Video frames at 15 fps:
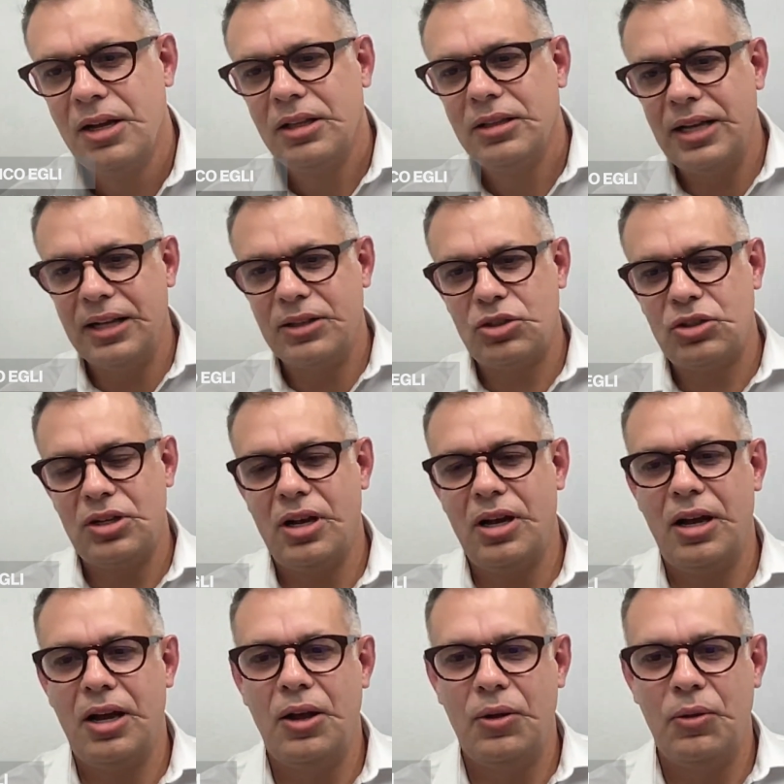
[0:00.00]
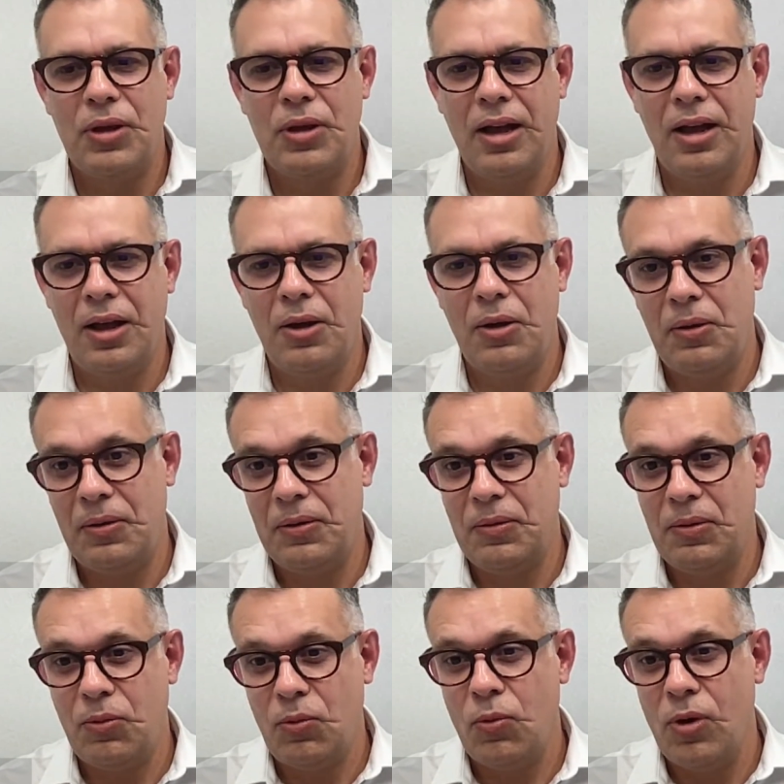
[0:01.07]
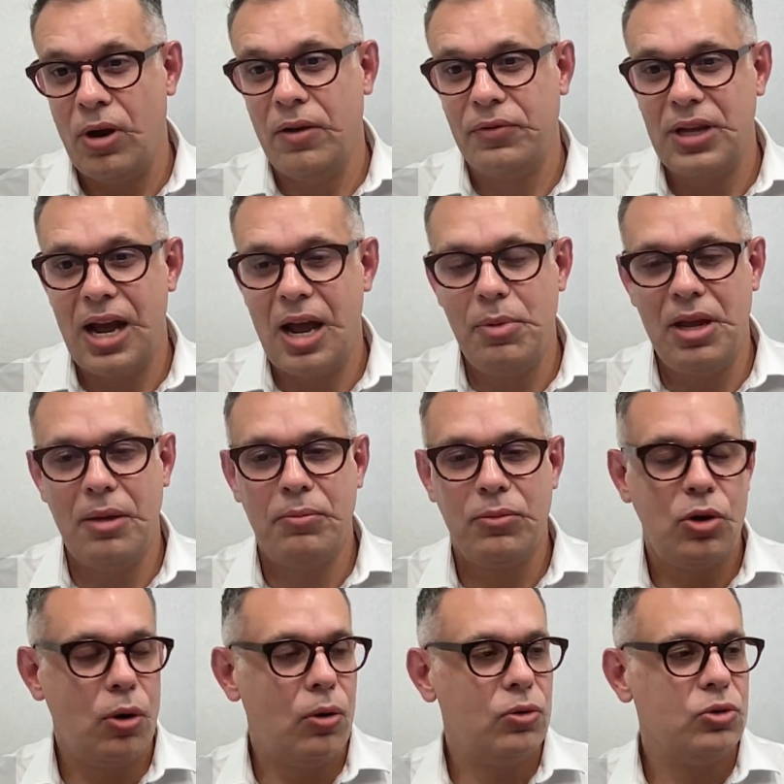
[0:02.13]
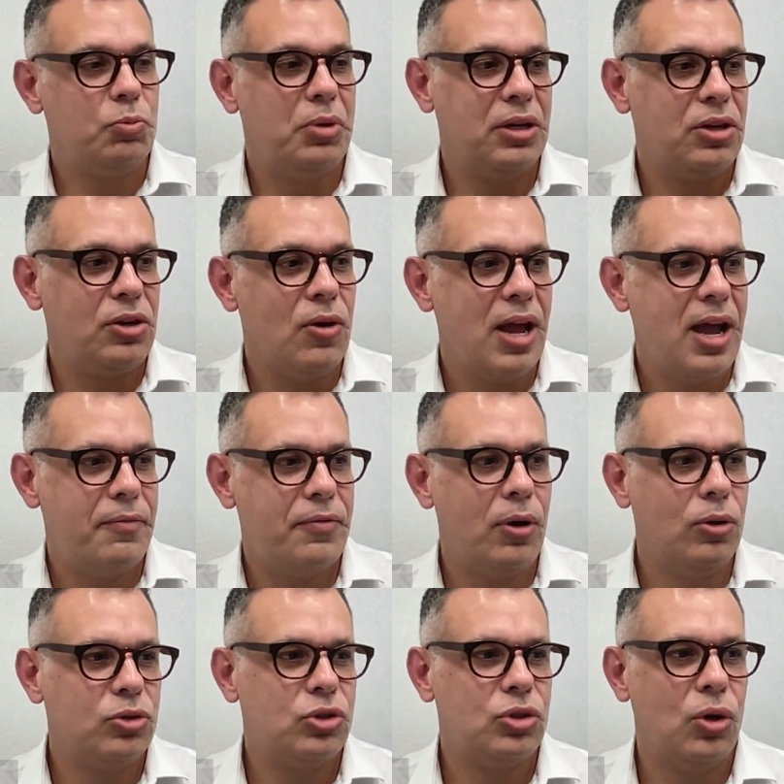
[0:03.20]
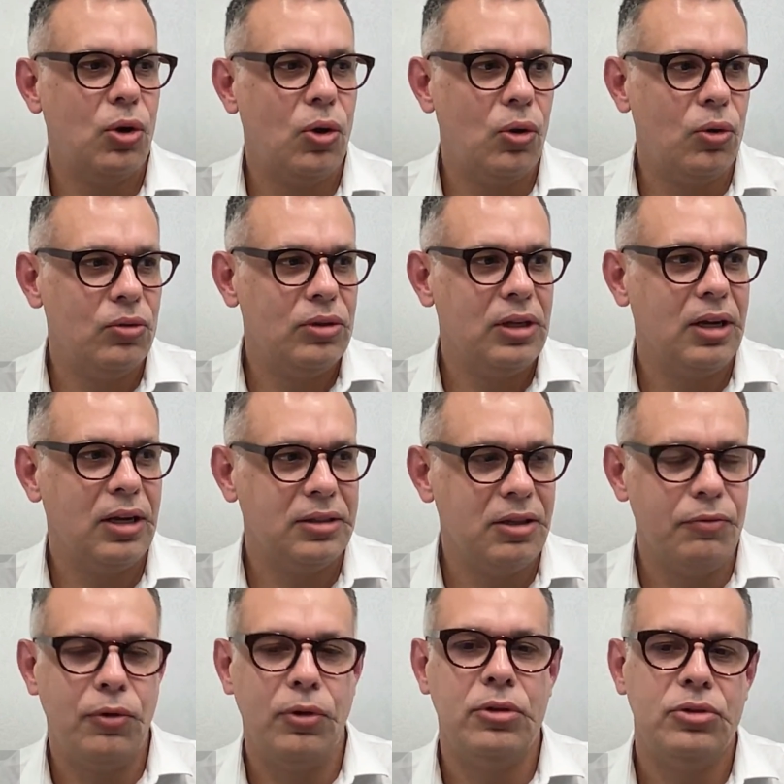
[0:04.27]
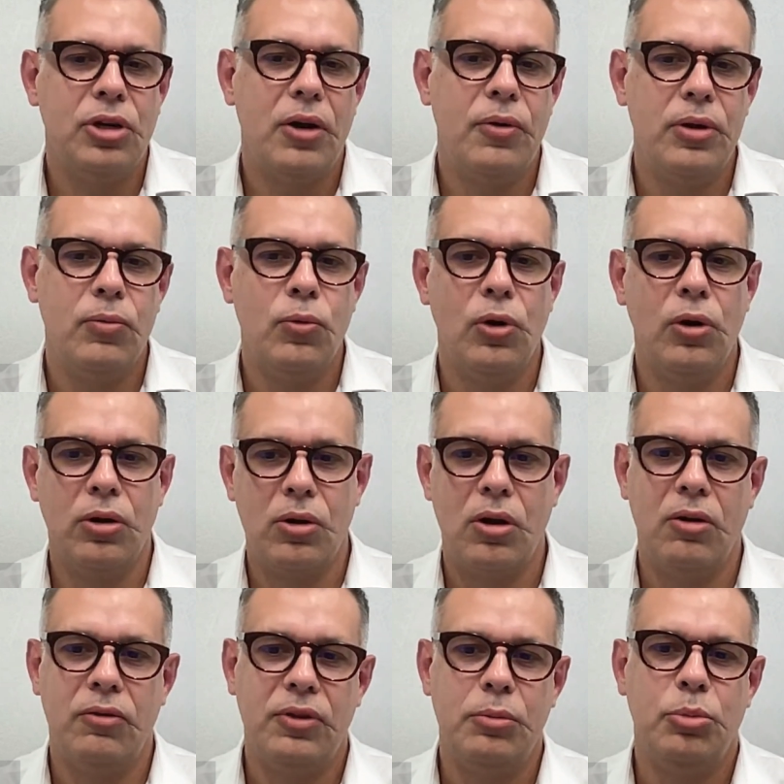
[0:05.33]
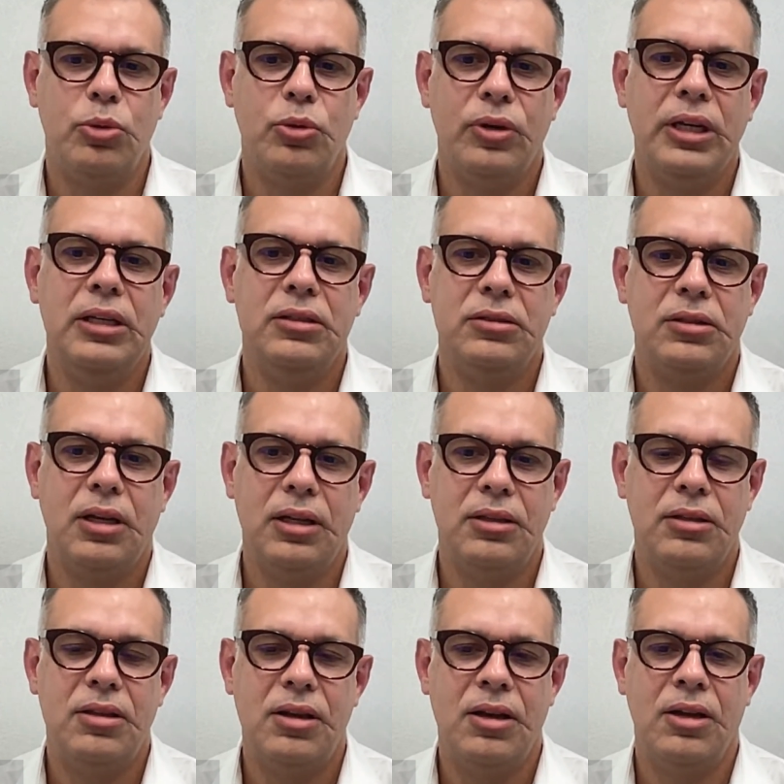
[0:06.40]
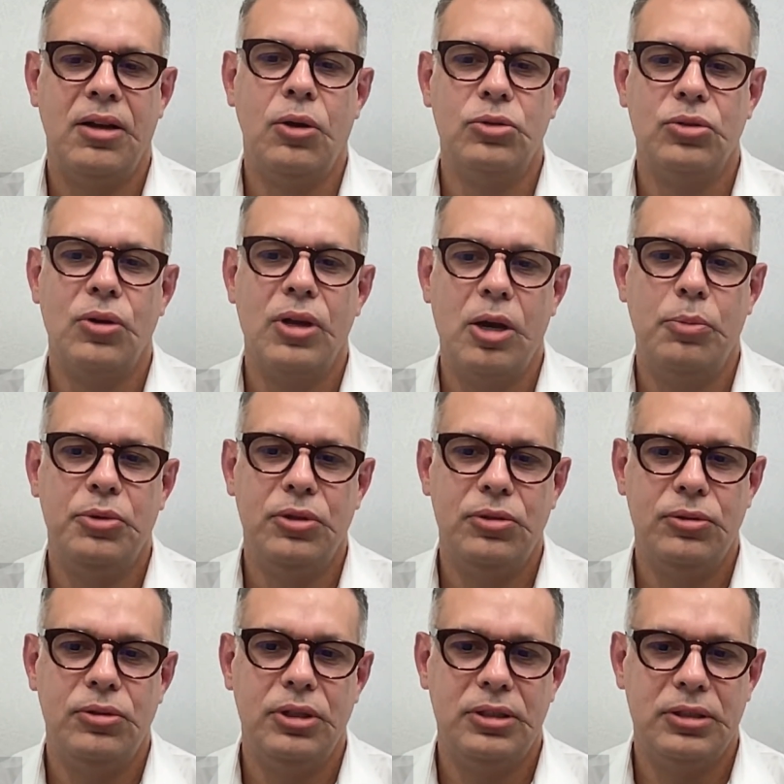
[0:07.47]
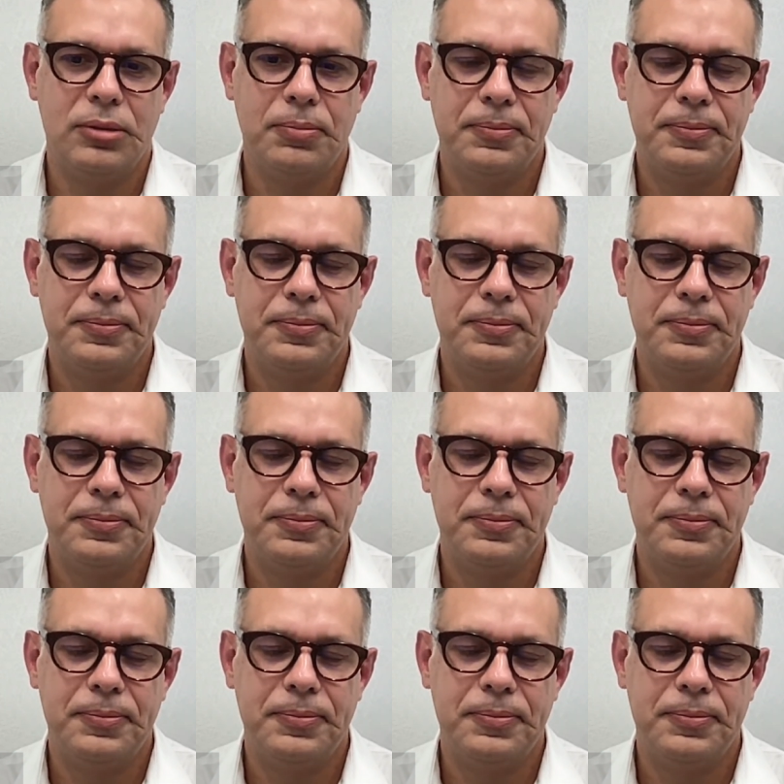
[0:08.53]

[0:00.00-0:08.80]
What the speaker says: That's one of the IBM goals, but you have also the voluntary work of employees that also help to do this.